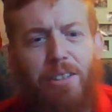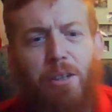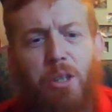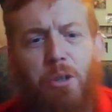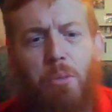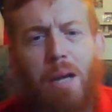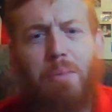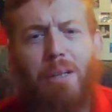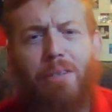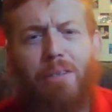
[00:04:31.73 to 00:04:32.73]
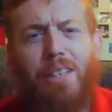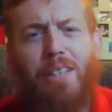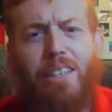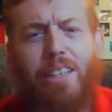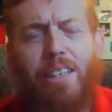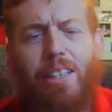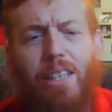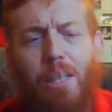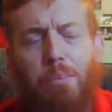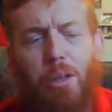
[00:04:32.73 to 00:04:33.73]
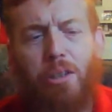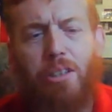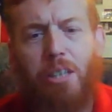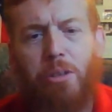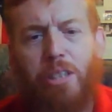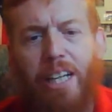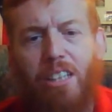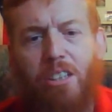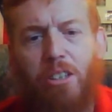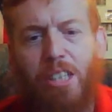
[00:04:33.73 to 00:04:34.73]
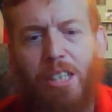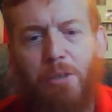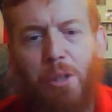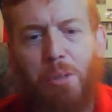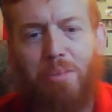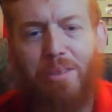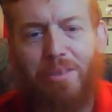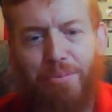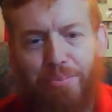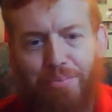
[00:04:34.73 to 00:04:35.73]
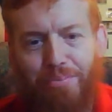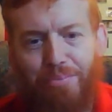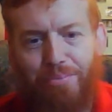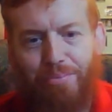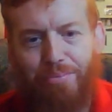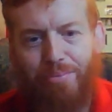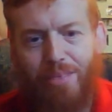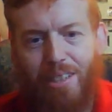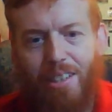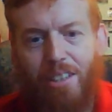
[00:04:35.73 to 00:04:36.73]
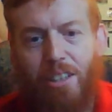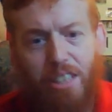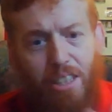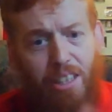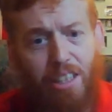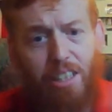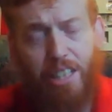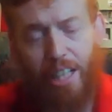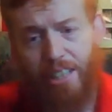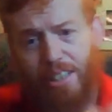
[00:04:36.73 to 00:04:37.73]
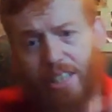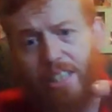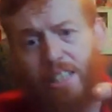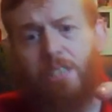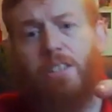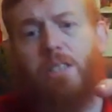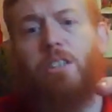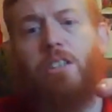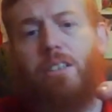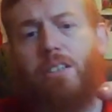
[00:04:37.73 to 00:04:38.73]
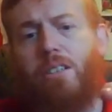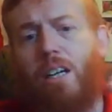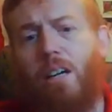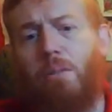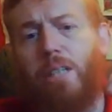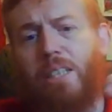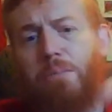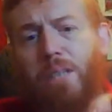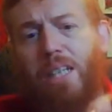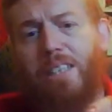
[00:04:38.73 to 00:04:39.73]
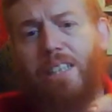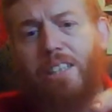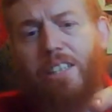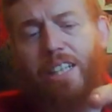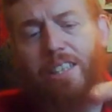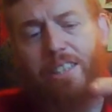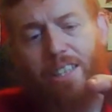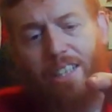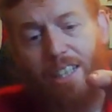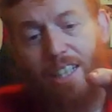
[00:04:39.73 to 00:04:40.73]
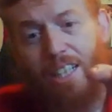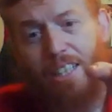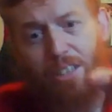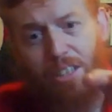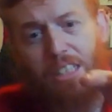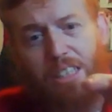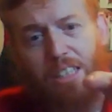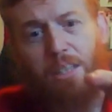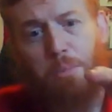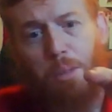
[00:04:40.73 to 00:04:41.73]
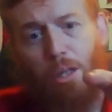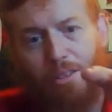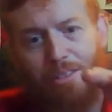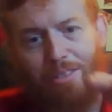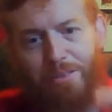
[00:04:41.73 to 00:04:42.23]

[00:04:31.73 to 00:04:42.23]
always remind me of the little bottles that you would get in an hotel room. Because Little Kings, the reason I'm guessing behind the Little Kings is because it's a little bottle.